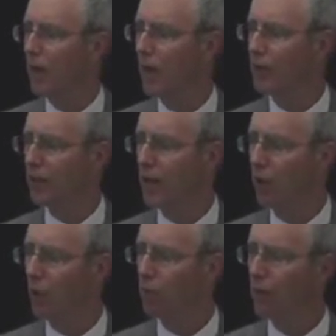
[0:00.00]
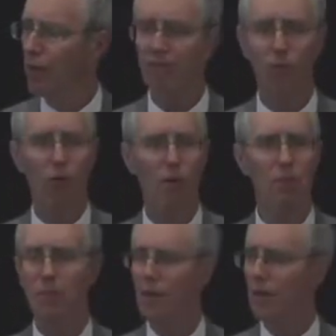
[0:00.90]
You got a work
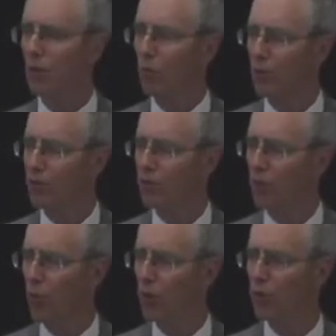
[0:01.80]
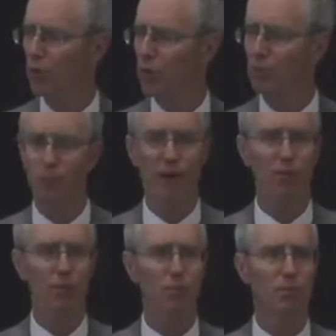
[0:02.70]
platform. What you don't want to do is
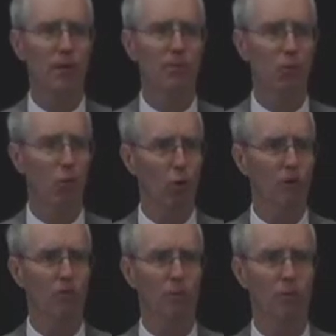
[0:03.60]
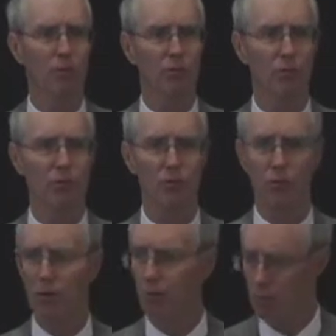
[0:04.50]
have your workers in a position
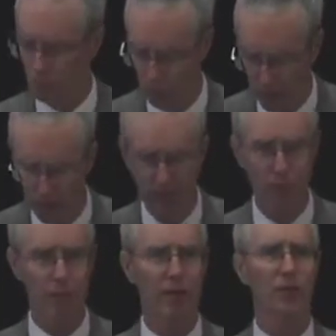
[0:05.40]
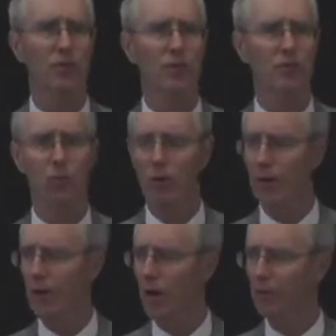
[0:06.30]
where they're working, not paying attention to where
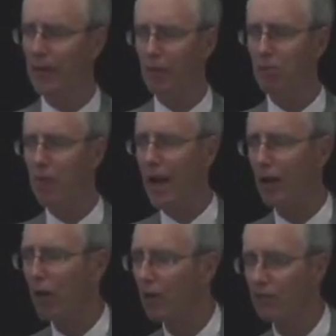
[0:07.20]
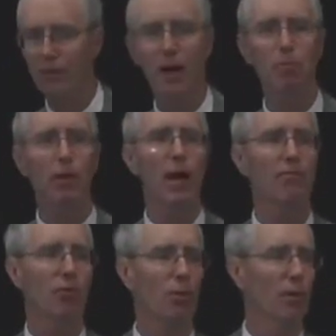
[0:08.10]
they are, and they could back off of that
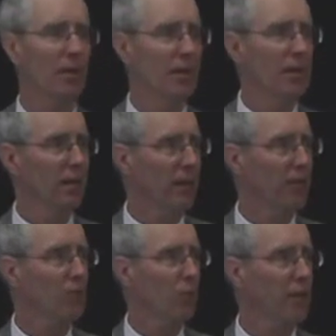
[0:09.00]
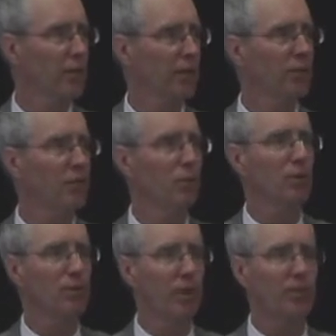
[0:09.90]
platform. That's why you need some
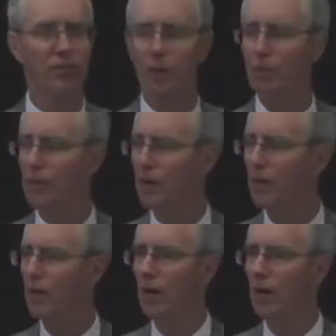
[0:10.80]
protection up there.